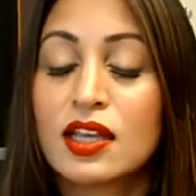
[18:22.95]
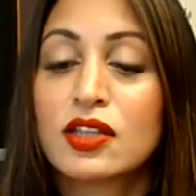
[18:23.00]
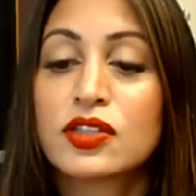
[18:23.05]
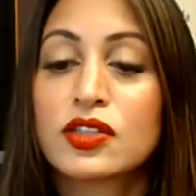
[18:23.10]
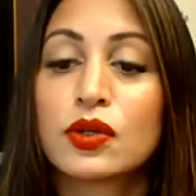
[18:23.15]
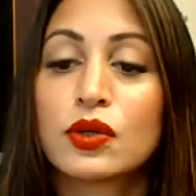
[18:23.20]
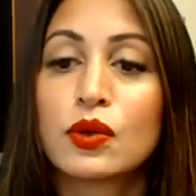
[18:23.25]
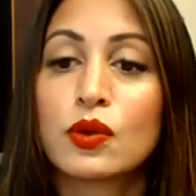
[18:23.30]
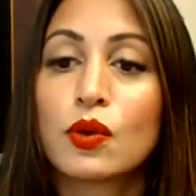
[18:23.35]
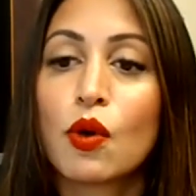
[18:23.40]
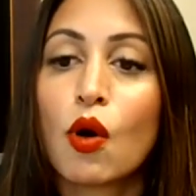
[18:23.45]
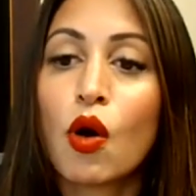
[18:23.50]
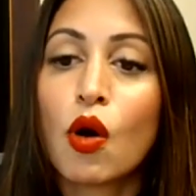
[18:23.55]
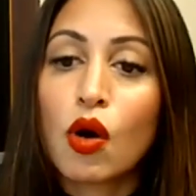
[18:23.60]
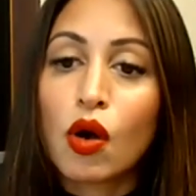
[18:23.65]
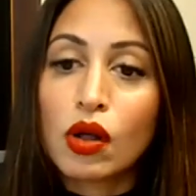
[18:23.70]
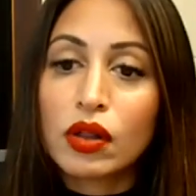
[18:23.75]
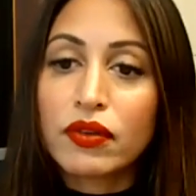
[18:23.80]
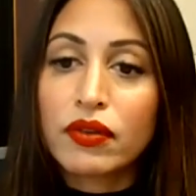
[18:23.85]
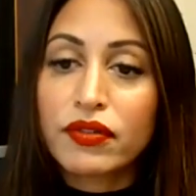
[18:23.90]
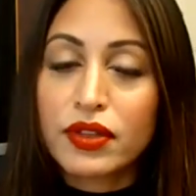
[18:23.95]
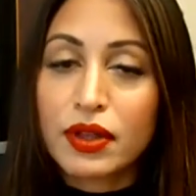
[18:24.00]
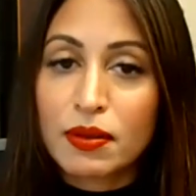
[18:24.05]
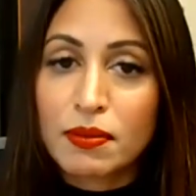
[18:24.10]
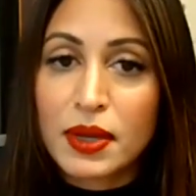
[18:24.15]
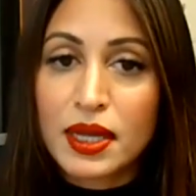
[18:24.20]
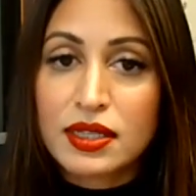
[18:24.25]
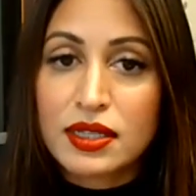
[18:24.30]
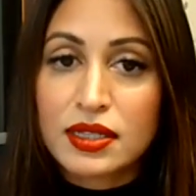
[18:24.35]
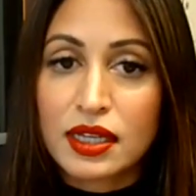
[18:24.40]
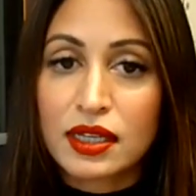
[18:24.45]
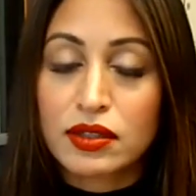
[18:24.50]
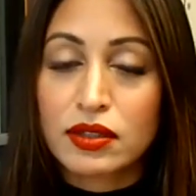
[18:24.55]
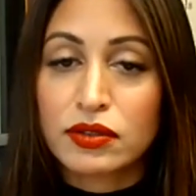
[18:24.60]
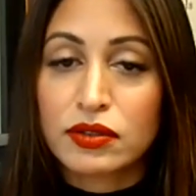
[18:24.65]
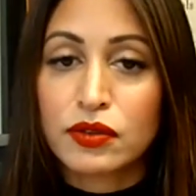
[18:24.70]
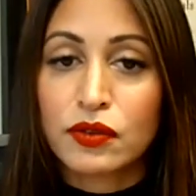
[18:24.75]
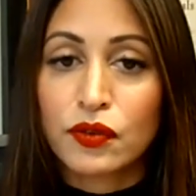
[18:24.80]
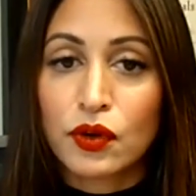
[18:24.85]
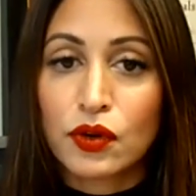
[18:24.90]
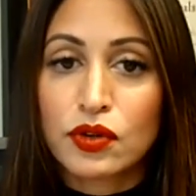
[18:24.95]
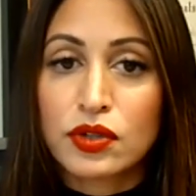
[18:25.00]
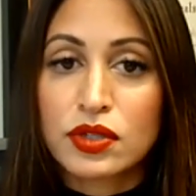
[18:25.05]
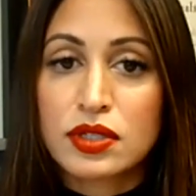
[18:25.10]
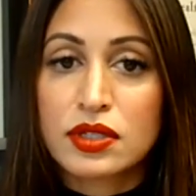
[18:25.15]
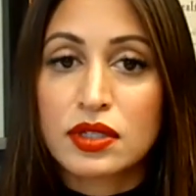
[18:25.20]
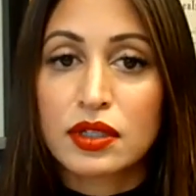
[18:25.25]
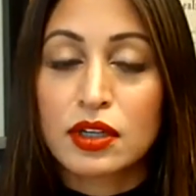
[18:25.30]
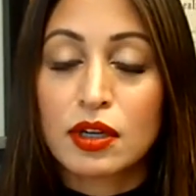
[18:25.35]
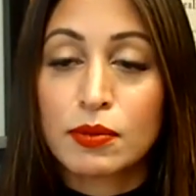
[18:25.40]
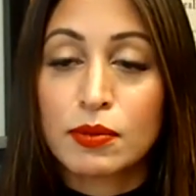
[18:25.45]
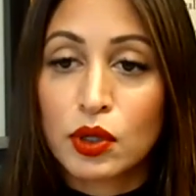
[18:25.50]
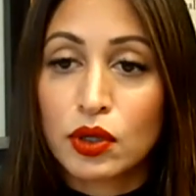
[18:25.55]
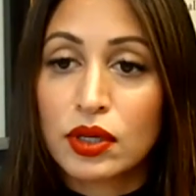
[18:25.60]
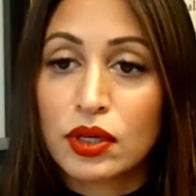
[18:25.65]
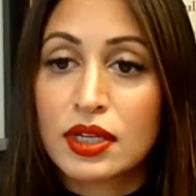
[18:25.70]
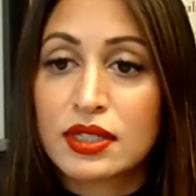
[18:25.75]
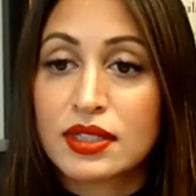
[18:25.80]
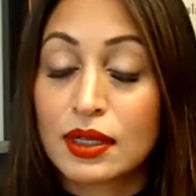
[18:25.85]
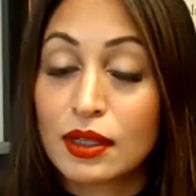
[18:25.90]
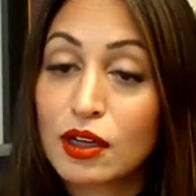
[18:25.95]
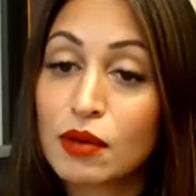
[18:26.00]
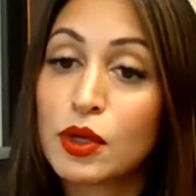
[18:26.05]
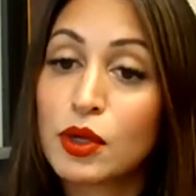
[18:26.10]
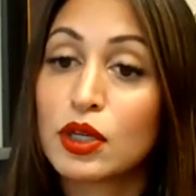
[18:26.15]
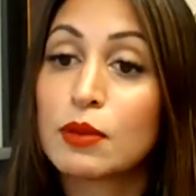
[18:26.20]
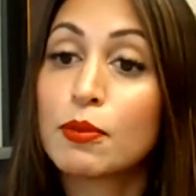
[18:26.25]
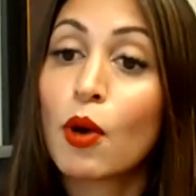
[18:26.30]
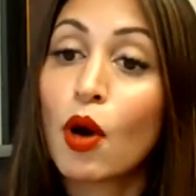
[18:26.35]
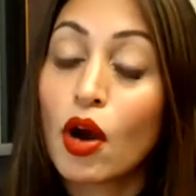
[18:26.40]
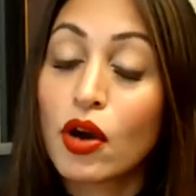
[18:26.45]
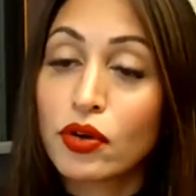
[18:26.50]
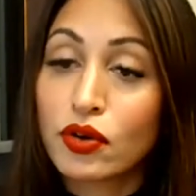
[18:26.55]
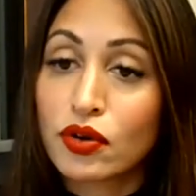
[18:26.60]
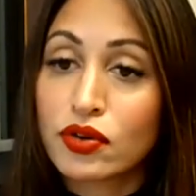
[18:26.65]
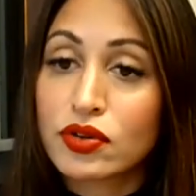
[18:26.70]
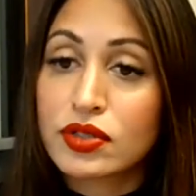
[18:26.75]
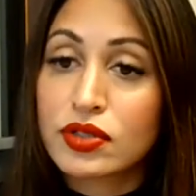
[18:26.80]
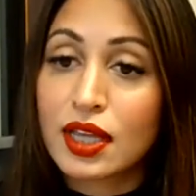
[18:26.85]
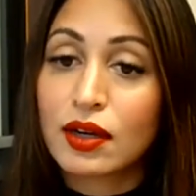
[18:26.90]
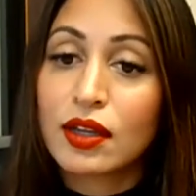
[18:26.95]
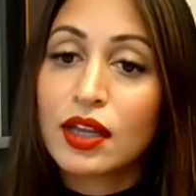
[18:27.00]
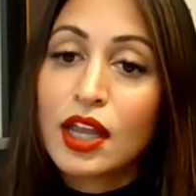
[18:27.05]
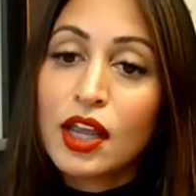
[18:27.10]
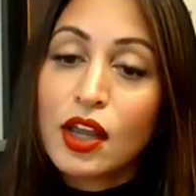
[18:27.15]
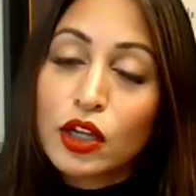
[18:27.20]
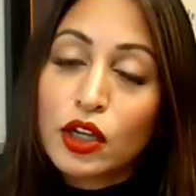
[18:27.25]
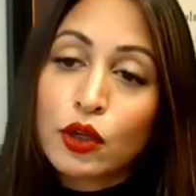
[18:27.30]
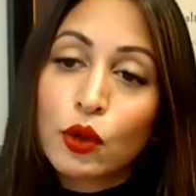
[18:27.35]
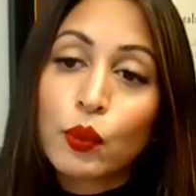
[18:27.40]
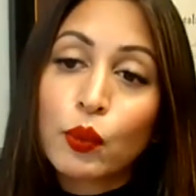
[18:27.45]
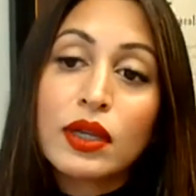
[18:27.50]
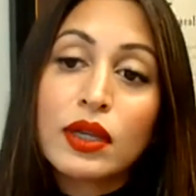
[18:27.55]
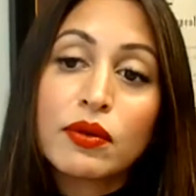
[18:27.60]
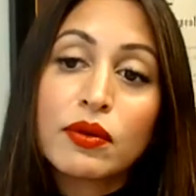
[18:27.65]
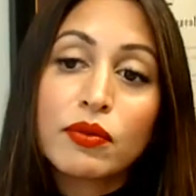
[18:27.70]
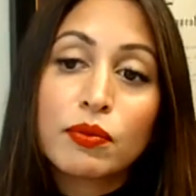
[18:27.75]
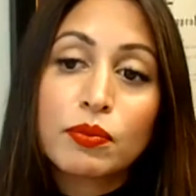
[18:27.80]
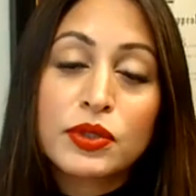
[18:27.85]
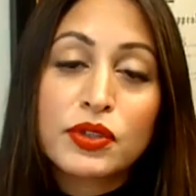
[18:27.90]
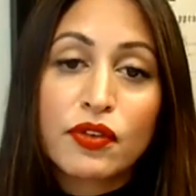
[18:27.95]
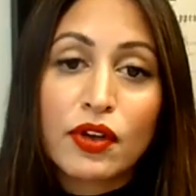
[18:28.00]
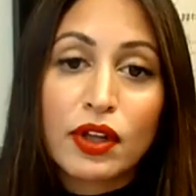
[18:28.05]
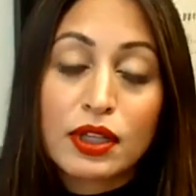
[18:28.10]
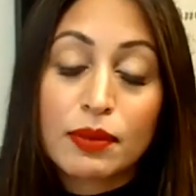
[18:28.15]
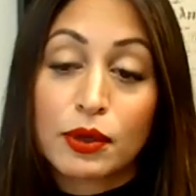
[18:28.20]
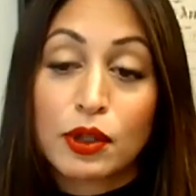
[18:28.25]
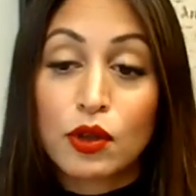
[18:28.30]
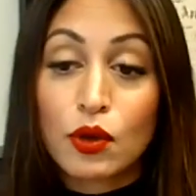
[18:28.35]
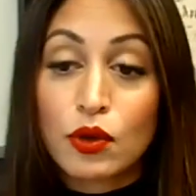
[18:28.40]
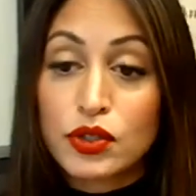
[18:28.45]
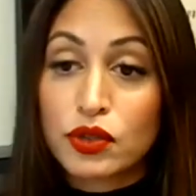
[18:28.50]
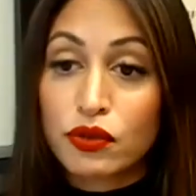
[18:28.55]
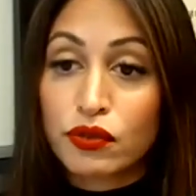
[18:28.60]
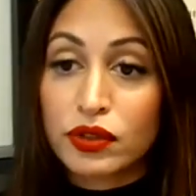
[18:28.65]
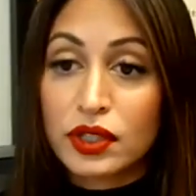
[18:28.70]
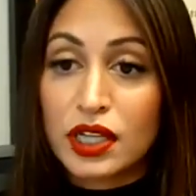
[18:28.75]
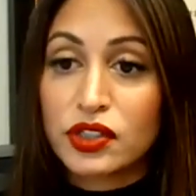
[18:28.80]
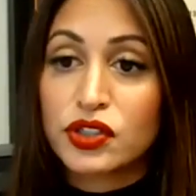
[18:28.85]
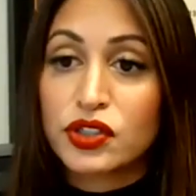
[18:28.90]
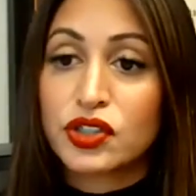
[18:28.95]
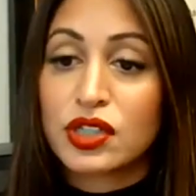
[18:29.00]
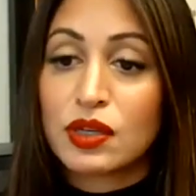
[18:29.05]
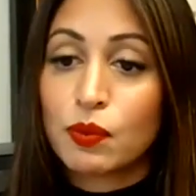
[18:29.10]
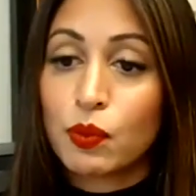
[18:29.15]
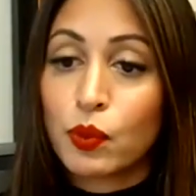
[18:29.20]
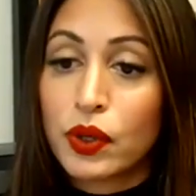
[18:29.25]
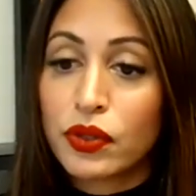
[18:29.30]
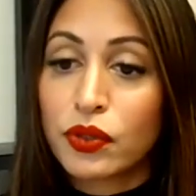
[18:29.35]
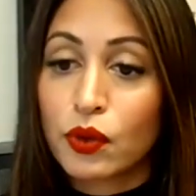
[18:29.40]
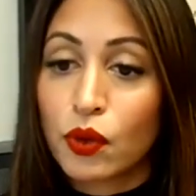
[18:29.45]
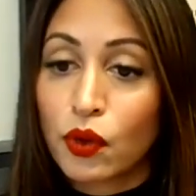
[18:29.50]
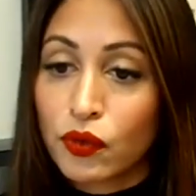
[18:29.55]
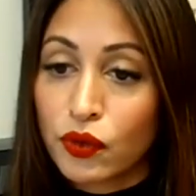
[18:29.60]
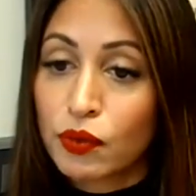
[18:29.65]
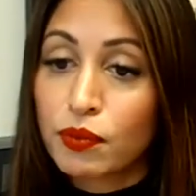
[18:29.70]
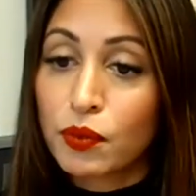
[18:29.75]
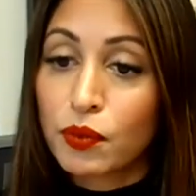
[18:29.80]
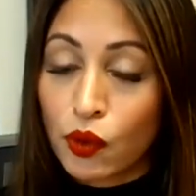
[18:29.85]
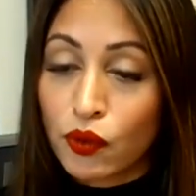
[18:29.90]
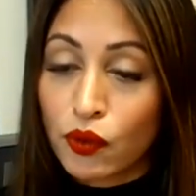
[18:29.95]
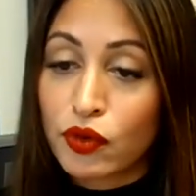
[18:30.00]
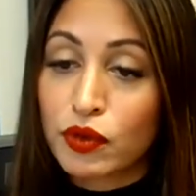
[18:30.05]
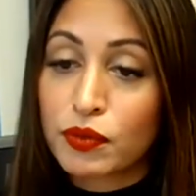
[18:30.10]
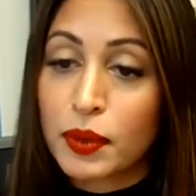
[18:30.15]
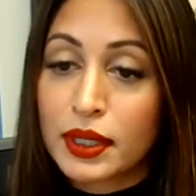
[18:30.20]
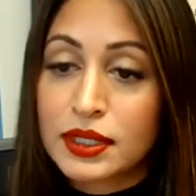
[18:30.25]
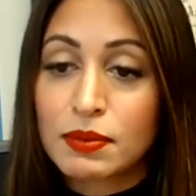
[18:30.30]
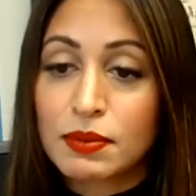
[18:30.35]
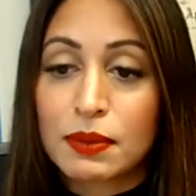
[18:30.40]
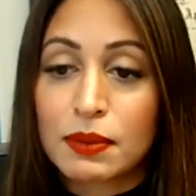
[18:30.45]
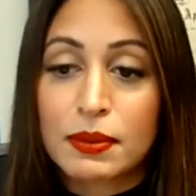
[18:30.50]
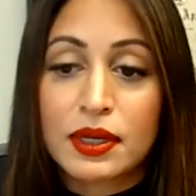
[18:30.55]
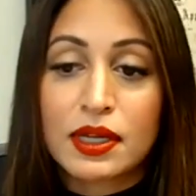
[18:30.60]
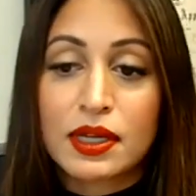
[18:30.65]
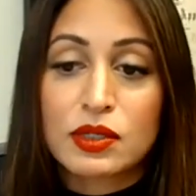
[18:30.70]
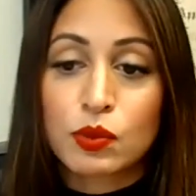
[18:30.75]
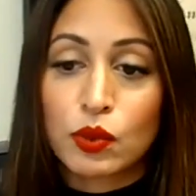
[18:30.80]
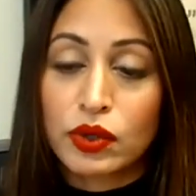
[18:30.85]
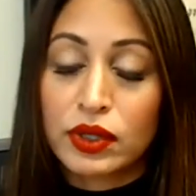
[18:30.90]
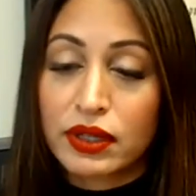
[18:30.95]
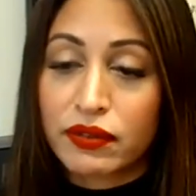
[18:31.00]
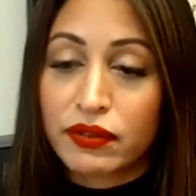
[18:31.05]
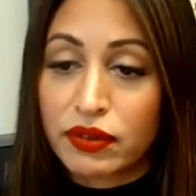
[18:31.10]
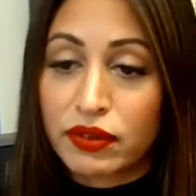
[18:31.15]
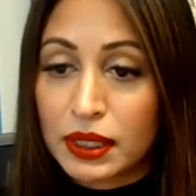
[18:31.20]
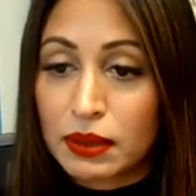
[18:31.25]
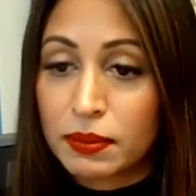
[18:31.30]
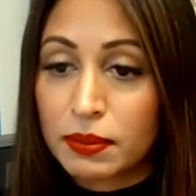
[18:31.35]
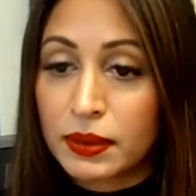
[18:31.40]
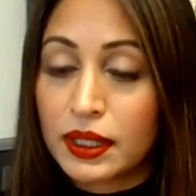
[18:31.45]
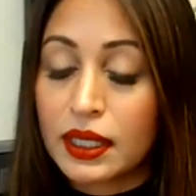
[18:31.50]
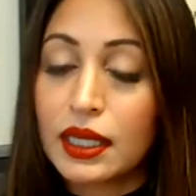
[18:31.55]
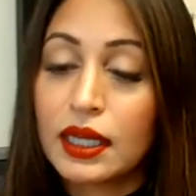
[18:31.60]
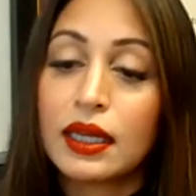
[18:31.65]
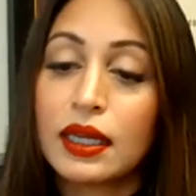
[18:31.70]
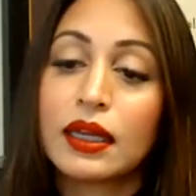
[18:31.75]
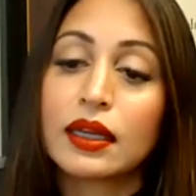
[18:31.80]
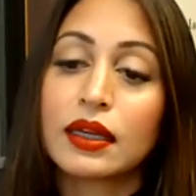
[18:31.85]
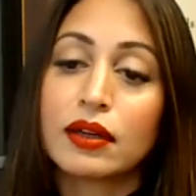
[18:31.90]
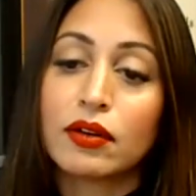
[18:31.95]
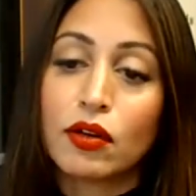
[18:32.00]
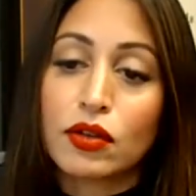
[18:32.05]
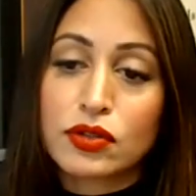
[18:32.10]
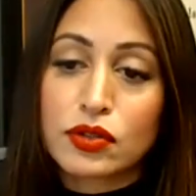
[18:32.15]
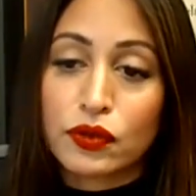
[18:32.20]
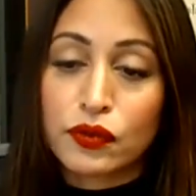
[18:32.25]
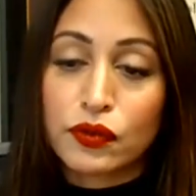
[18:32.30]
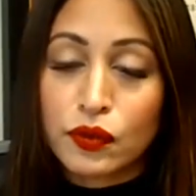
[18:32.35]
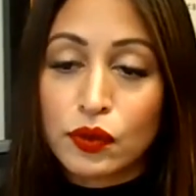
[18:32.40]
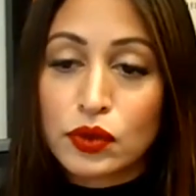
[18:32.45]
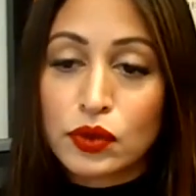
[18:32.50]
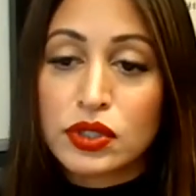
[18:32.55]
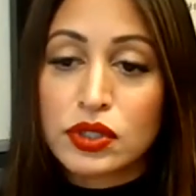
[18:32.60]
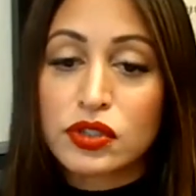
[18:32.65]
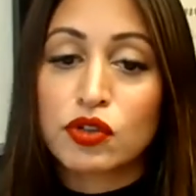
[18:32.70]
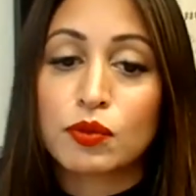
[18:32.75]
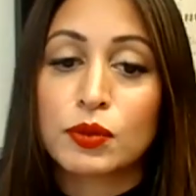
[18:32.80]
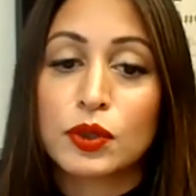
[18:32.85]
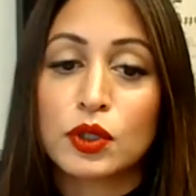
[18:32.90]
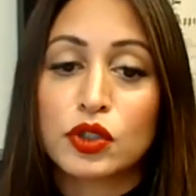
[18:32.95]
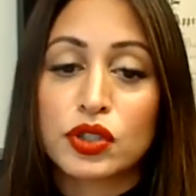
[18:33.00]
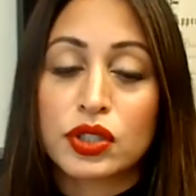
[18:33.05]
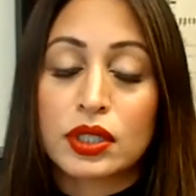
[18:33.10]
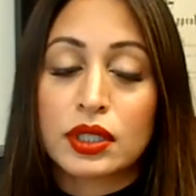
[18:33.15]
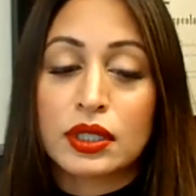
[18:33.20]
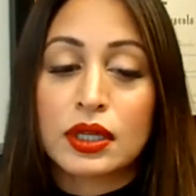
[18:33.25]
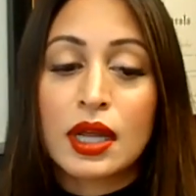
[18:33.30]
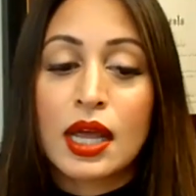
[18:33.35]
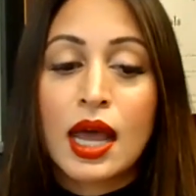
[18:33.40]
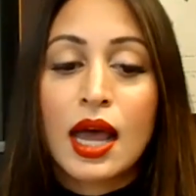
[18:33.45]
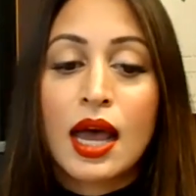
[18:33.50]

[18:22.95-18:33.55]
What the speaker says: to all of the amazing diverse communities and community partners that we develop a closer relationship with over the pandemic because we were given PPE and also food distribution,